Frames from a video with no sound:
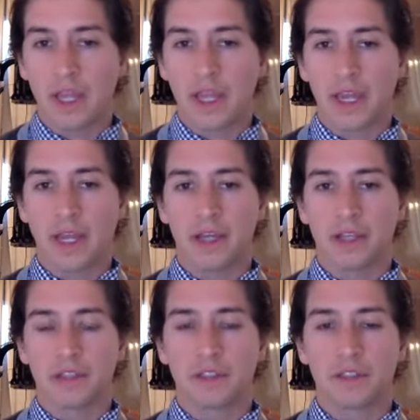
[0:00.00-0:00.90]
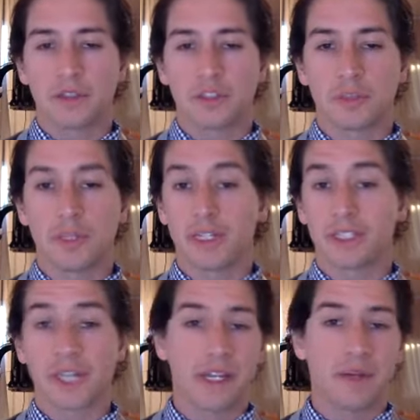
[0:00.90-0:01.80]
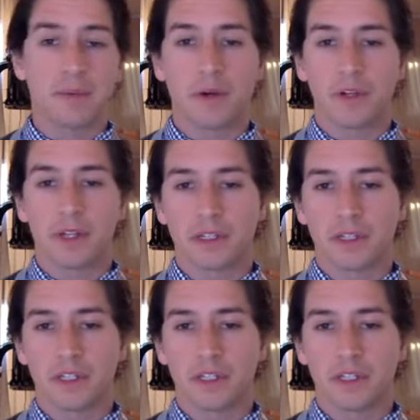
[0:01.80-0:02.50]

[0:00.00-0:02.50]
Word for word: and you should be excited about it.